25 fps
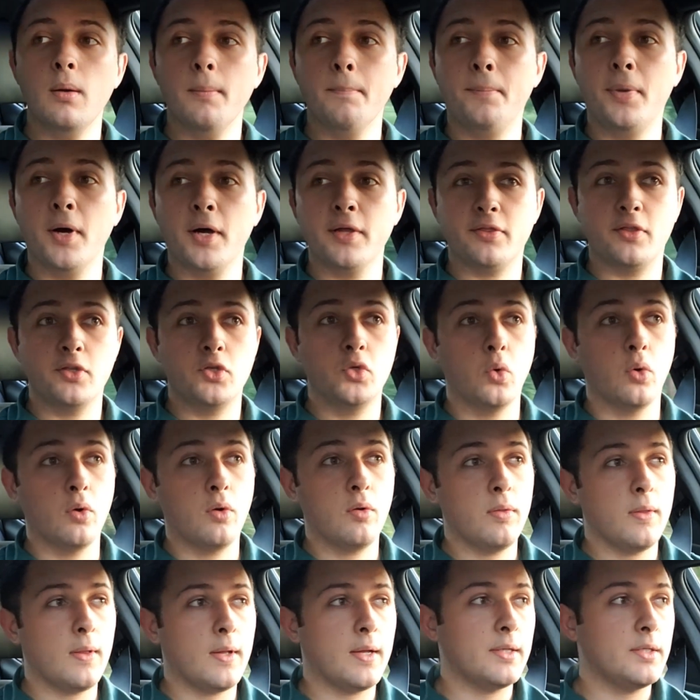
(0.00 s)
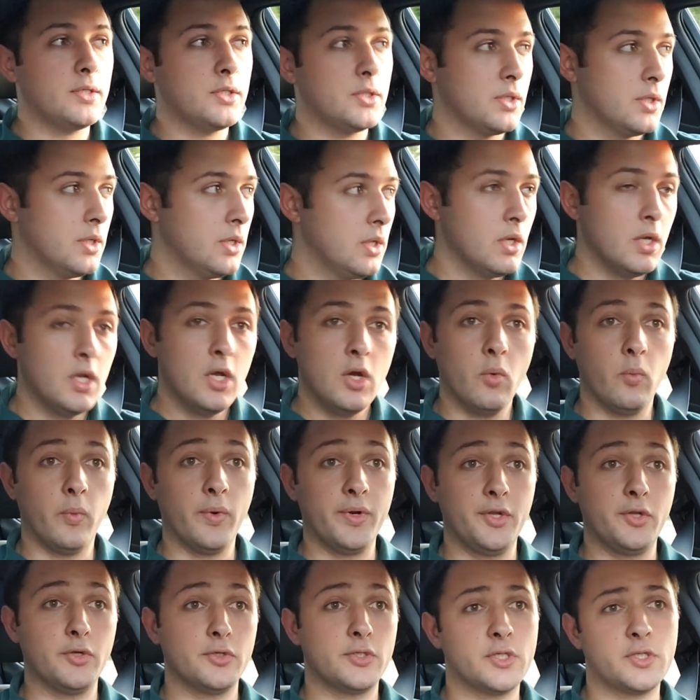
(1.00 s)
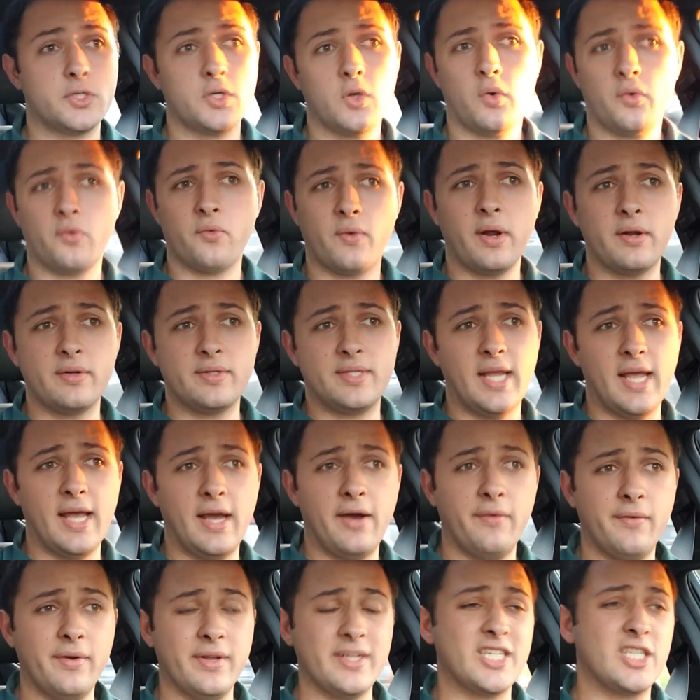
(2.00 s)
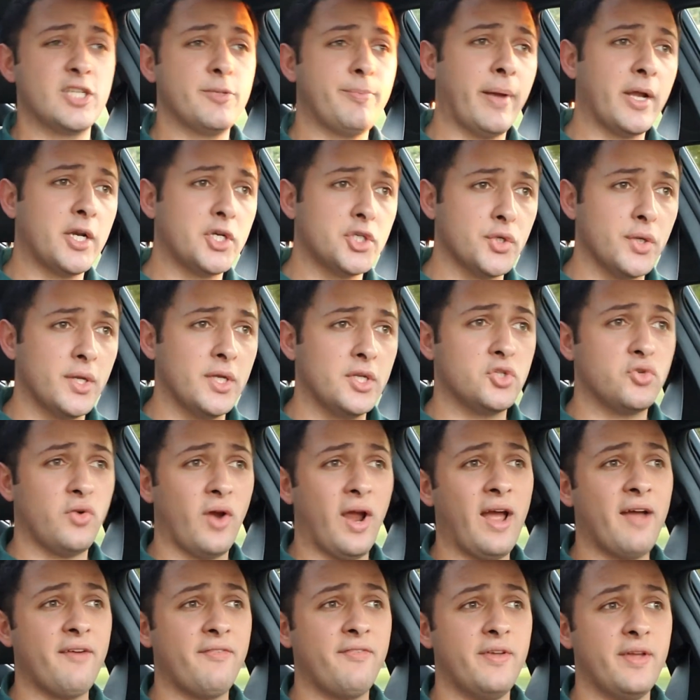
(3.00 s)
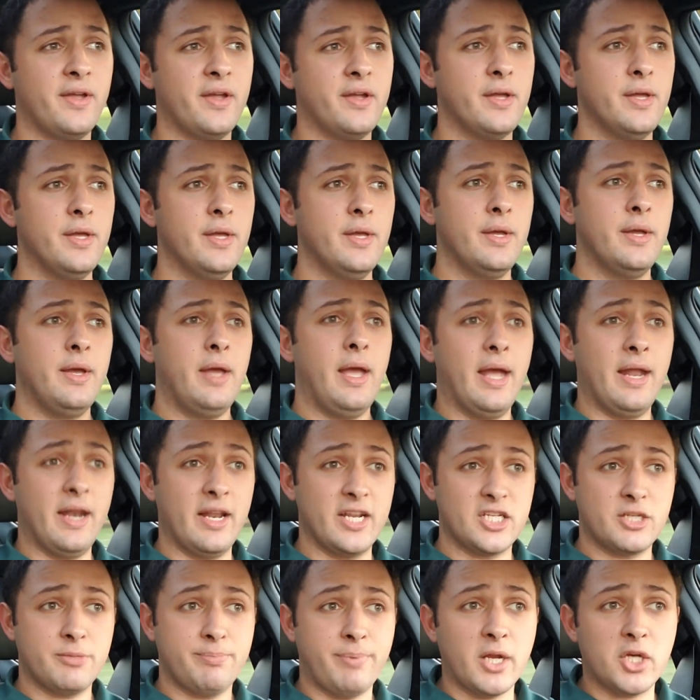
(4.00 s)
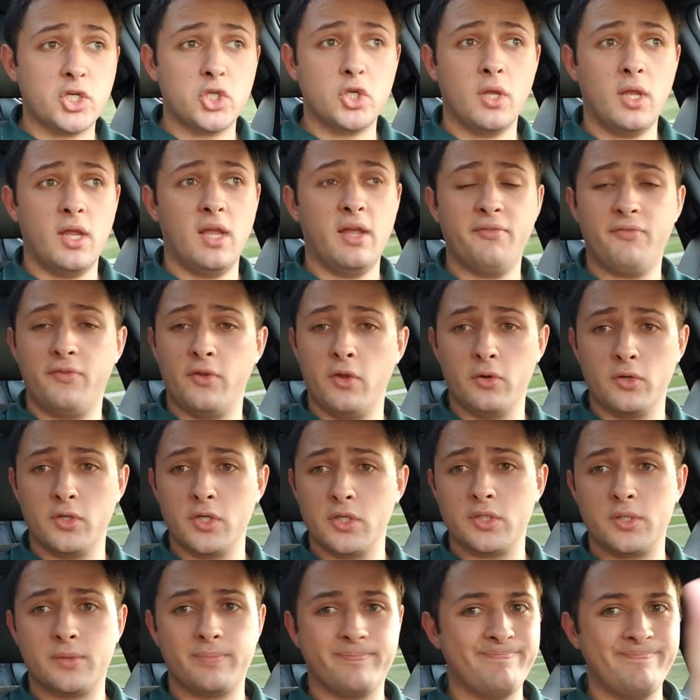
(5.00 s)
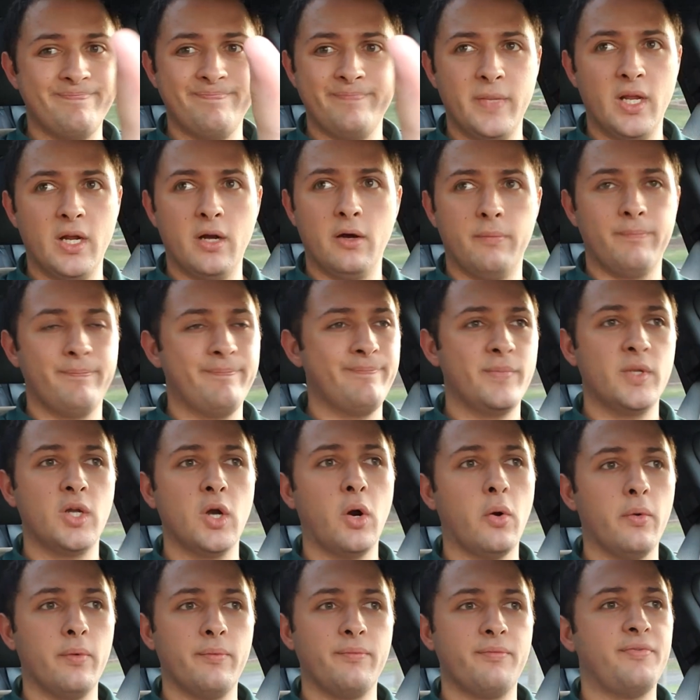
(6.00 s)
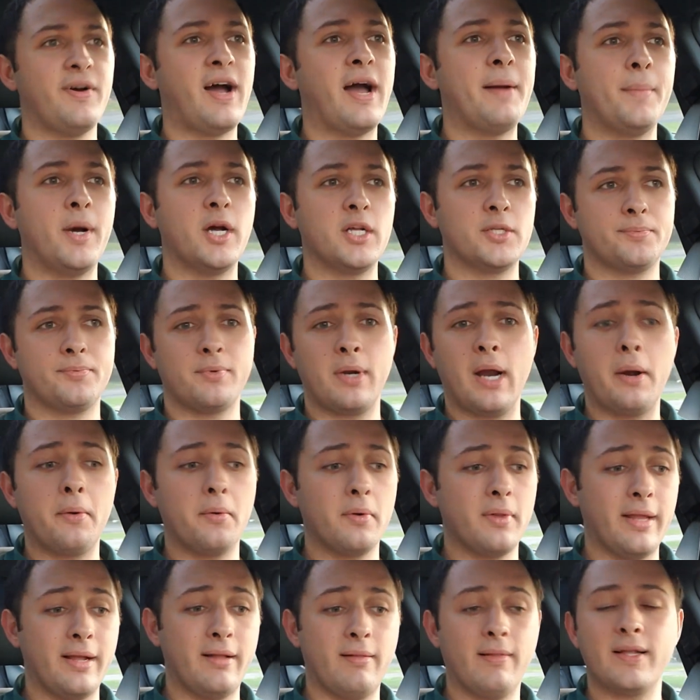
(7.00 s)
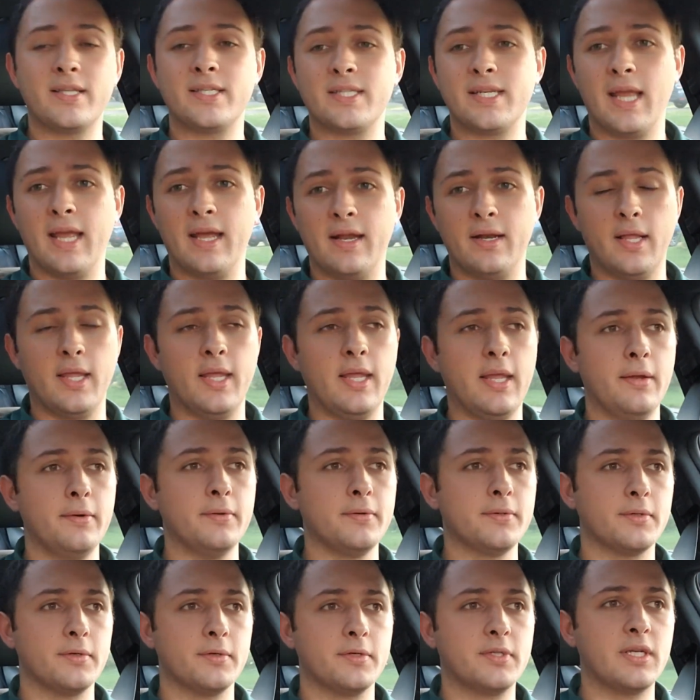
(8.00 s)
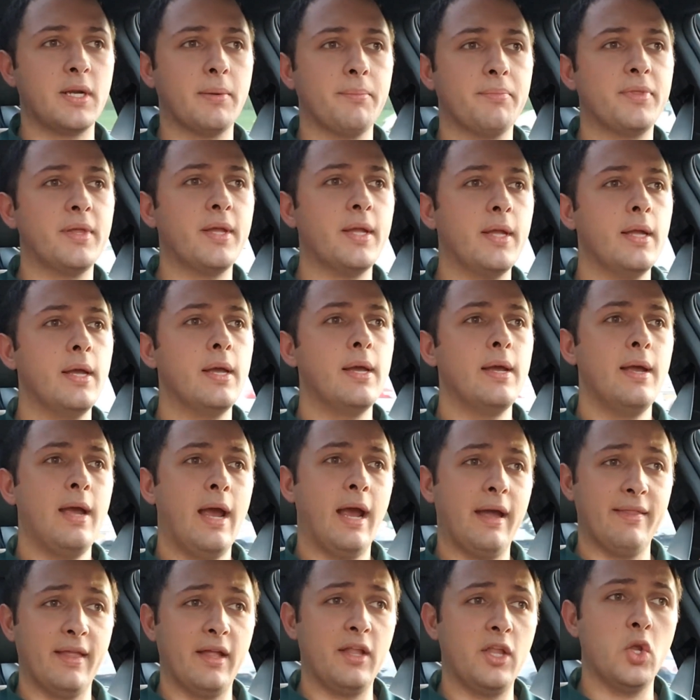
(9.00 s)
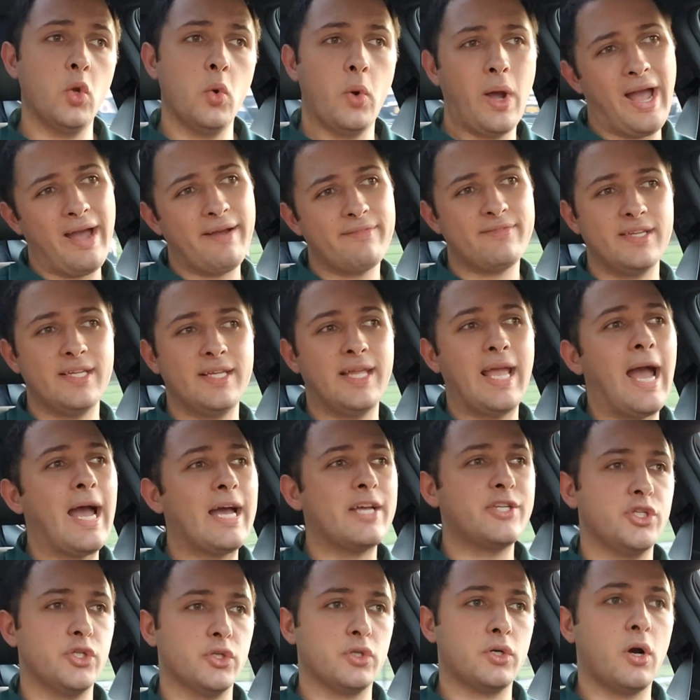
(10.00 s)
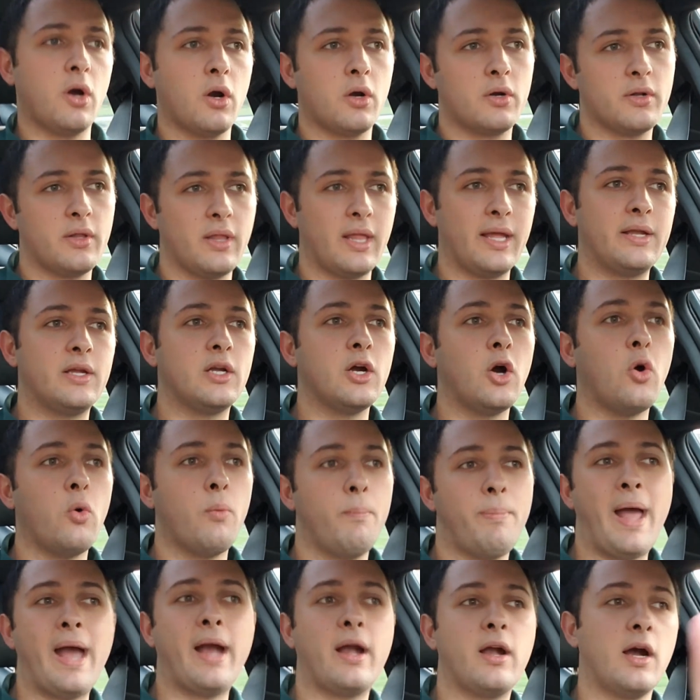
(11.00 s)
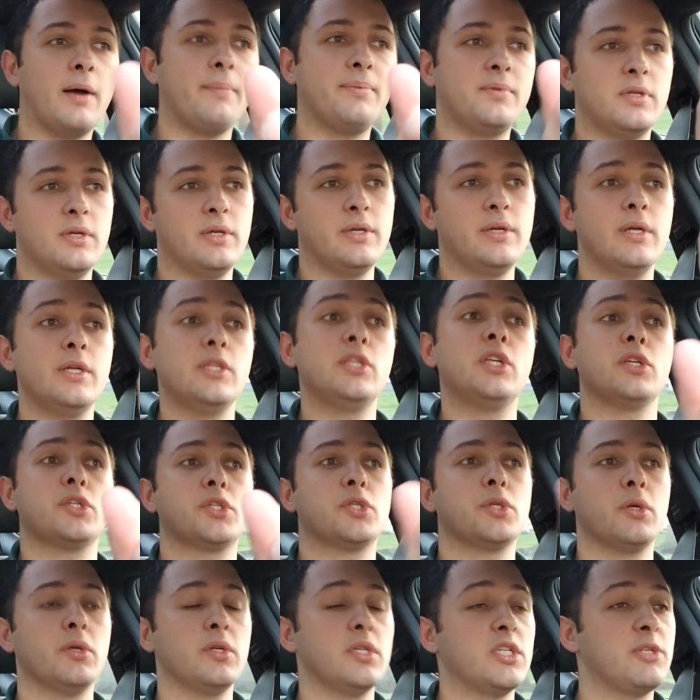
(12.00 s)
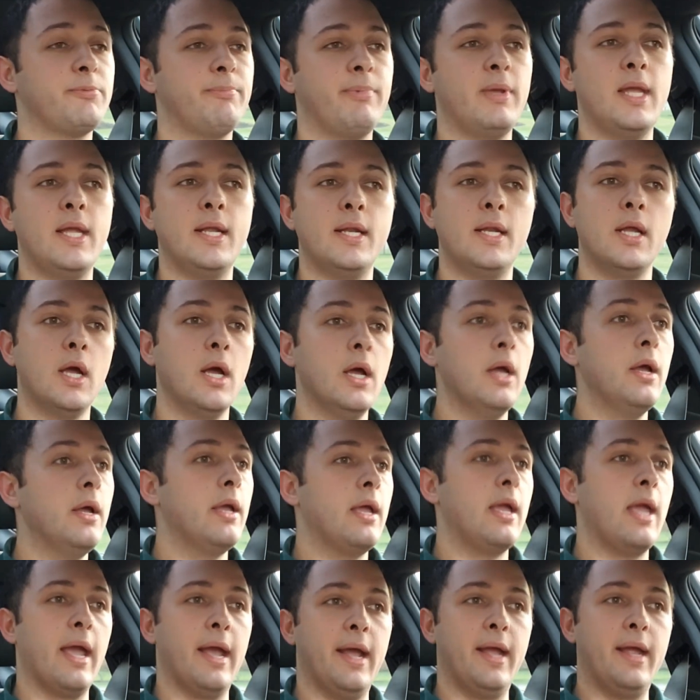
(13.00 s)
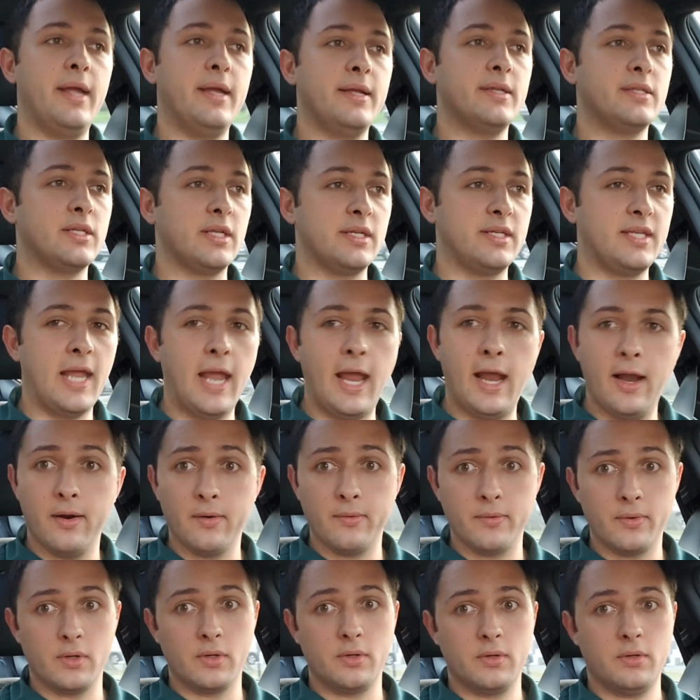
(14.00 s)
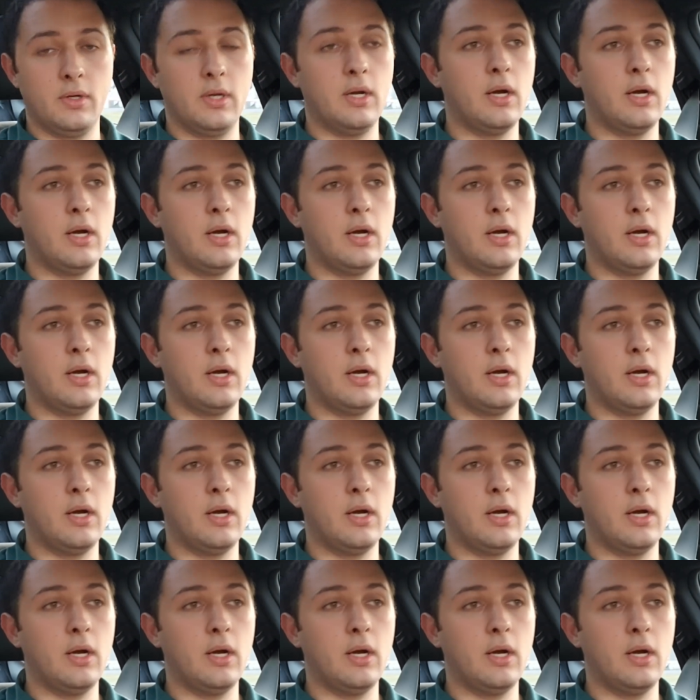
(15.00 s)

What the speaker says: But the dual clutch, when you're just going around town, especially in traffic, and especially if you're just, you know, going 5 miles per hour, like let's say at a yield or something, and then you have to gas your car to like go back up to a certain speed, it is a terror.